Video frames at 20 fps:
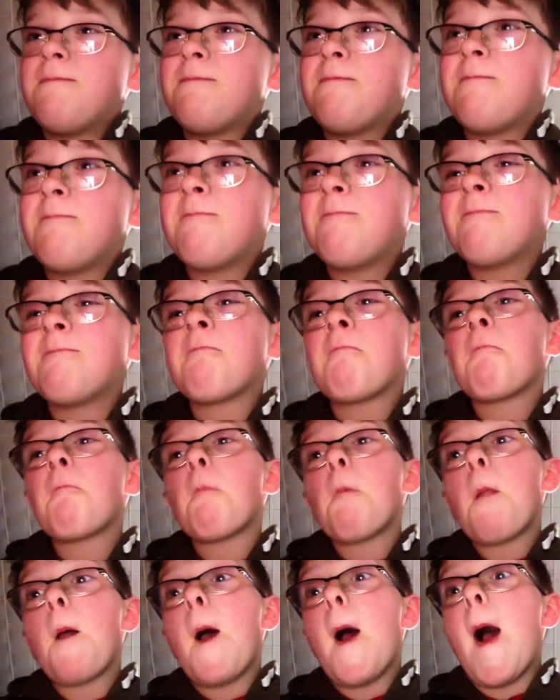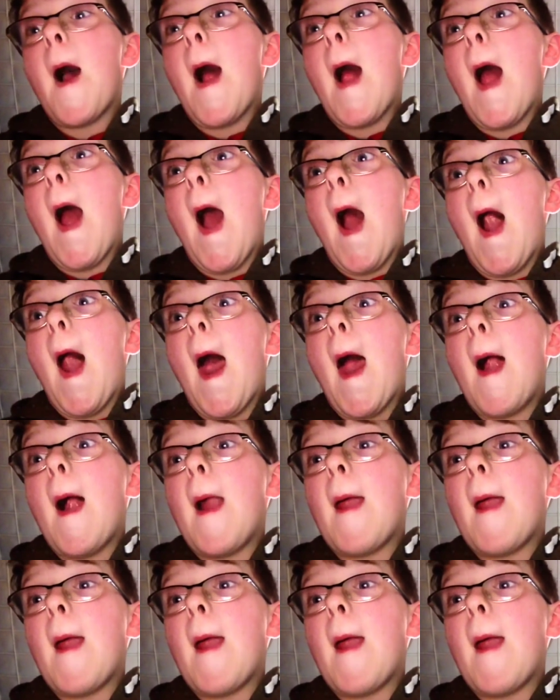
Nothing is said.